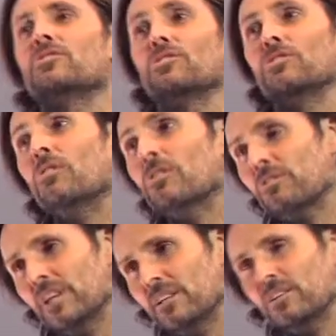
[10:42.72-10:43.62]
to your
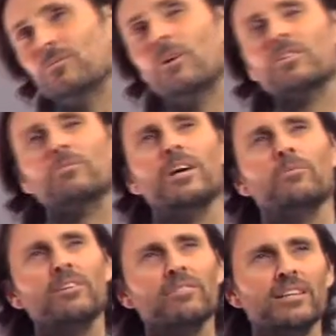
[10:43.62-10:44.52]
credit, you walked away,
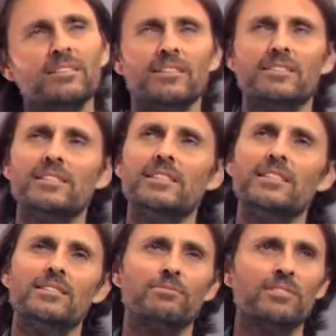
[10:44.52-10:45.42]
went around and you
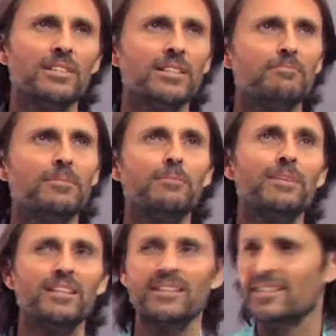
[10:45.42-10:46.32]
went, geez, right, I'm
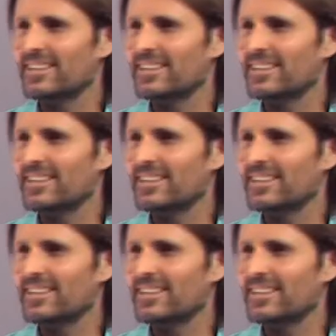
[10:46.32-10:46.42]
a...